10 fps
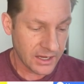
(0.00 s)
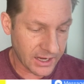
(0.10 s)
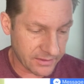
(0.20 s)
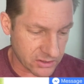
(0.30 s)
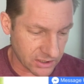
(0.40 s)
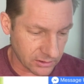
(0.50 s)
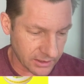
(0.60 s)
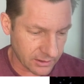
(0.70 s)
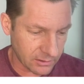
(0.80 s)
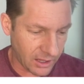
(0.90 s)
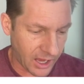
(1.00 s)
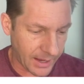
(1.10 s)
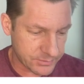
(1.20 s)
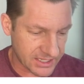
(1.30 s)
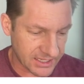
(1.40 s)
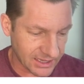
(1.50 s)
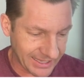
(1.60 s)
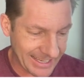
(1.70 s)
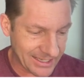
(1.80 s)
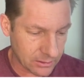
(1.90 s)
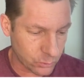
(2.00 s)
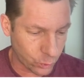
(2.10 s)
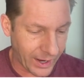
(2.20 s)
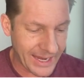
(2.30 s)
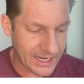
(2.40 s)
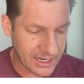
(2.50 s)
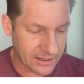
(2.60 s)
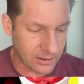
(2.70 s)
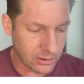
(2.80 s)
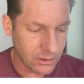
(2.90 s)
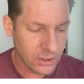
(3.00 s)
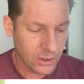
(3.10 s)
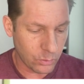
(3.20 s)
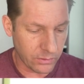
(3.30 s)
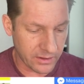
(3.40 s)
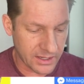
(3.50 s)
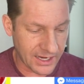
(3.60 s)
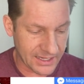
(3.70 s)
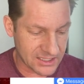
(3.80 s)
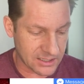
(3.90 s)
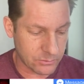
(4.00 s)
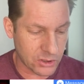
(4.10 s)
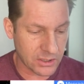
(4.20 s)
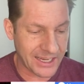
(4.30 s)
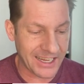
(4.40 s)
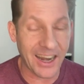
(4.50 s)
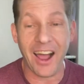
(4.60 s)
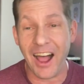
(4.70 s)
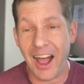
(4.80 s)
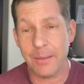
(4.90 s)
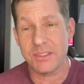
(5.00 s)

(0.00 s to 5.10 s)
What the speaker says: And there's a little opt-in link right here where the customer can opt